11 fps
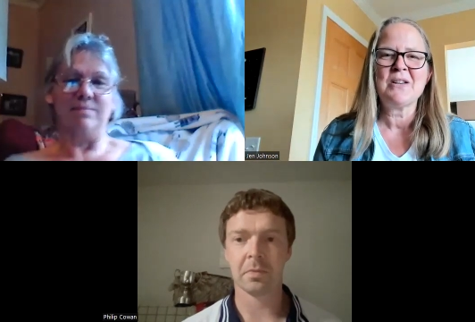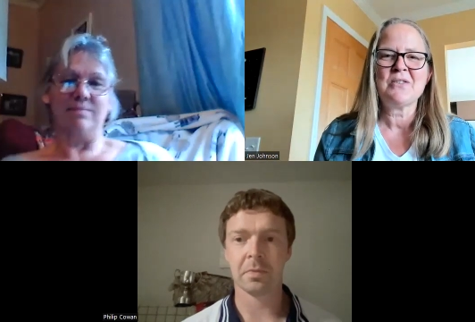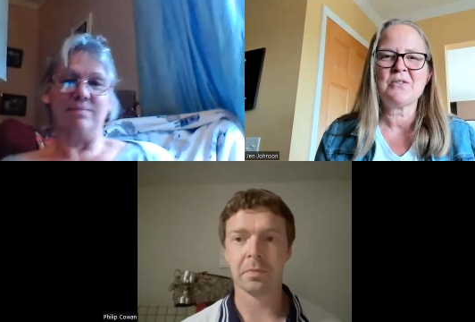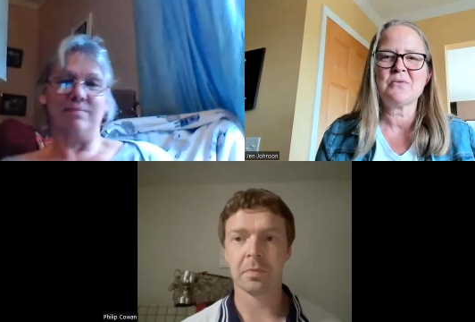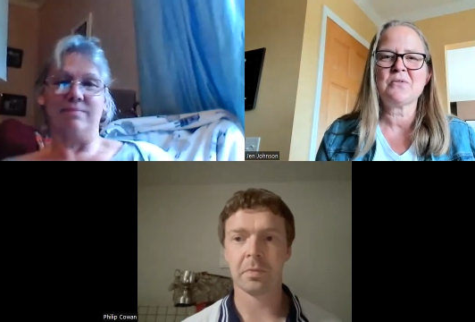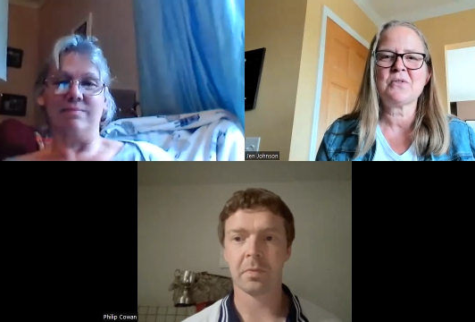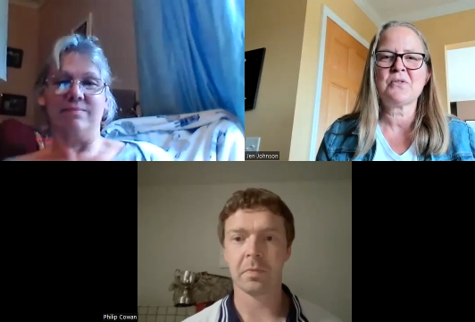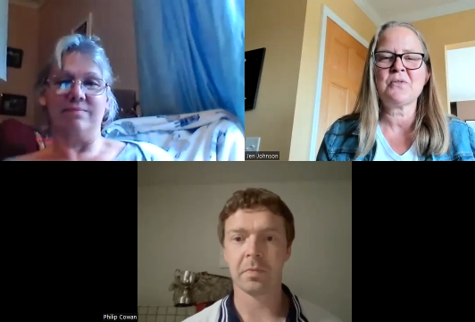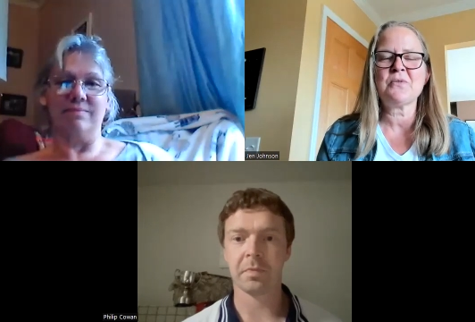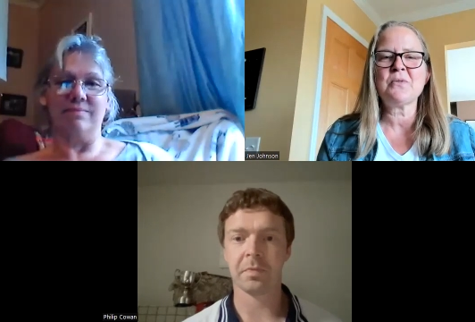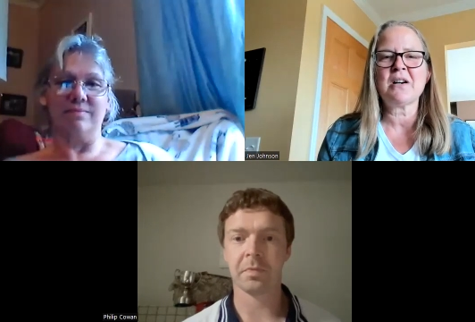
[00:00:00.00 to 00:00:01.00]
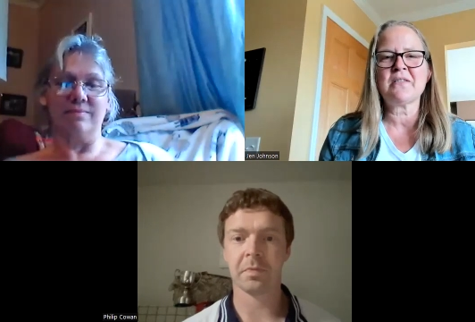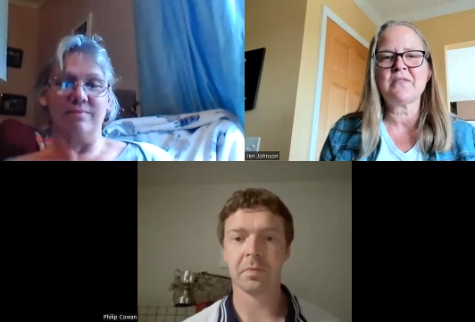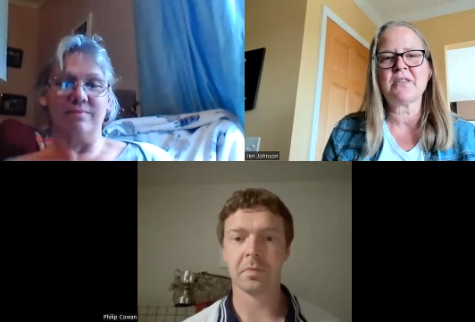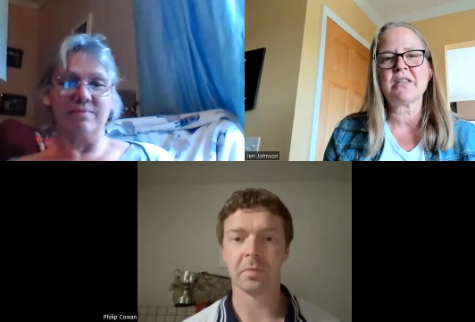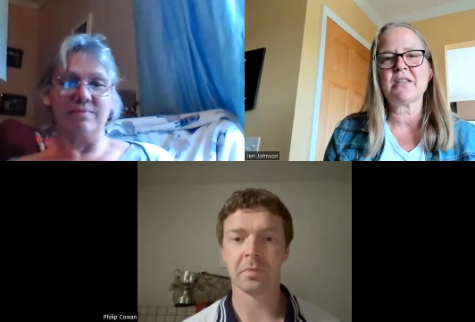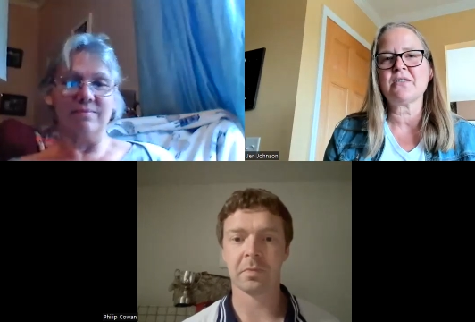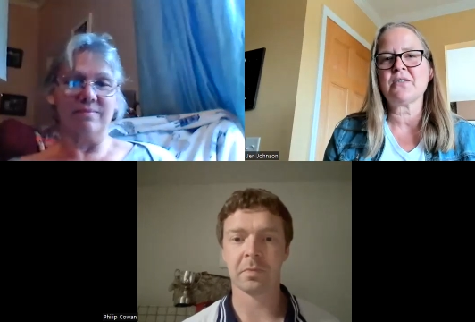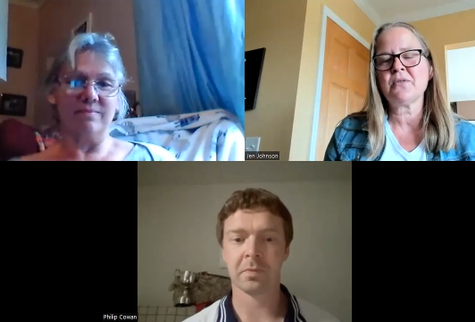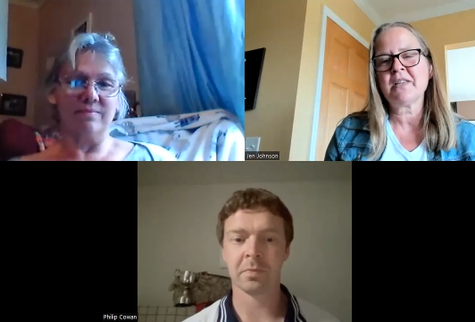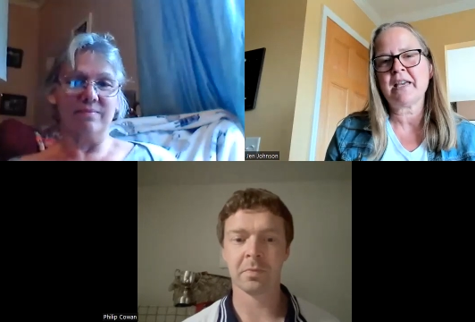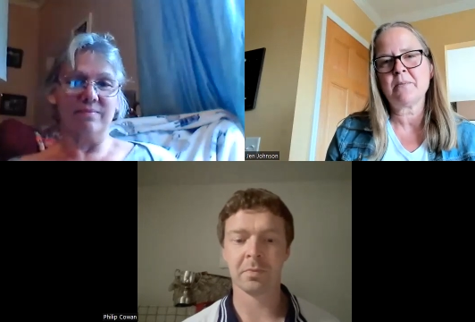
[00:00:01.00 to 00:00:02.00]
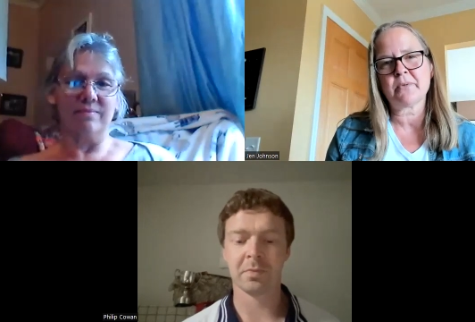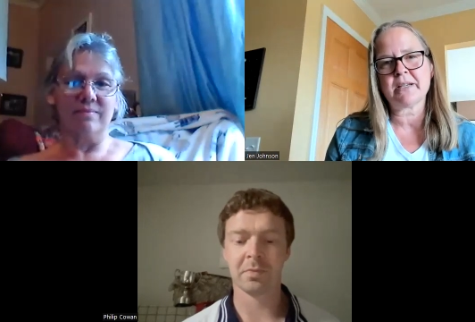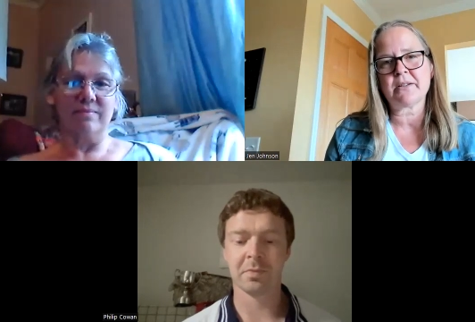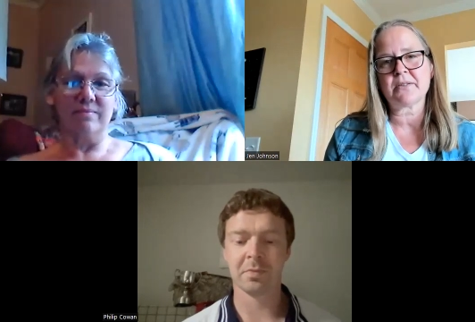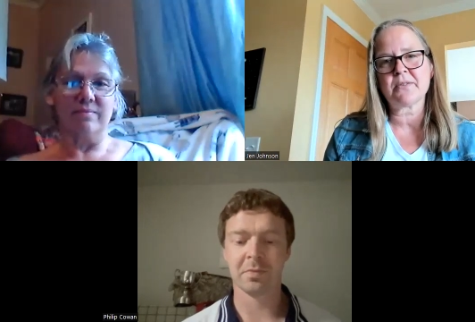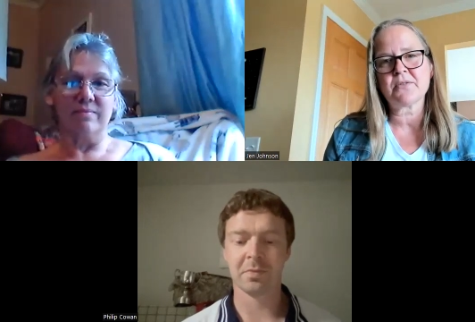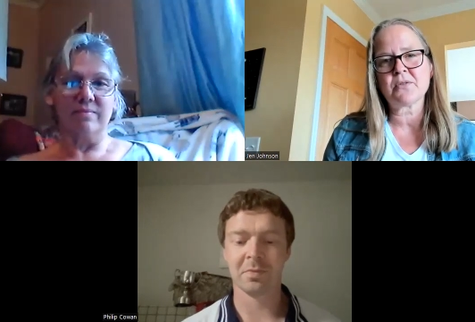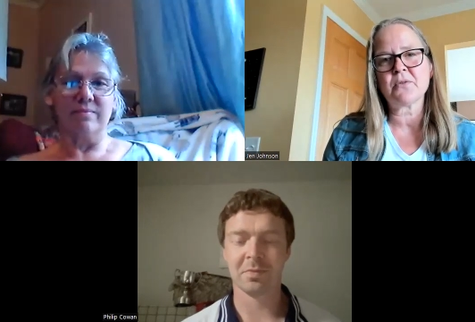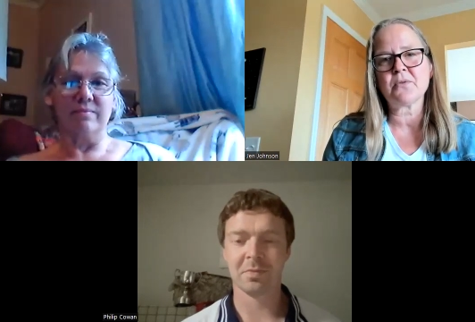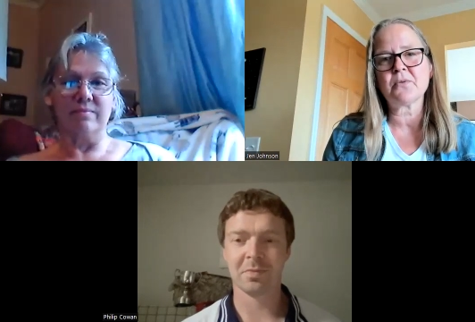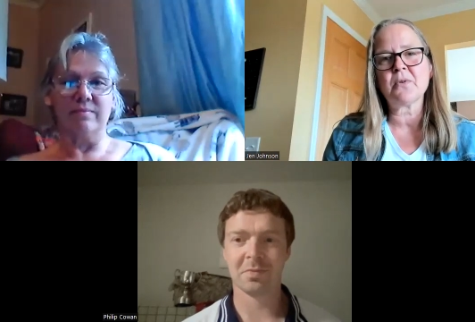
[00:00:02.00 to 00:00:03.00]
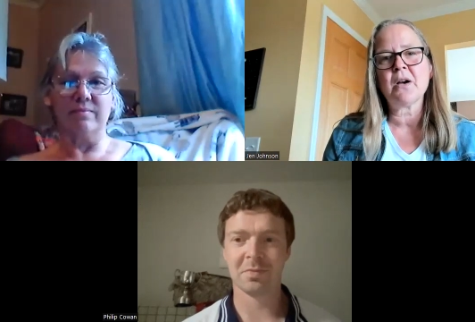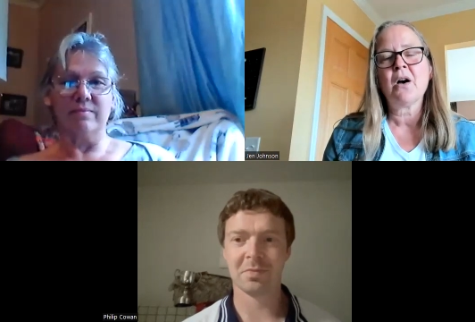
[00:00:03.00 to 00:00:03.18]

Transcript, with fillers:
Speaker 1: to two of the U K breeders who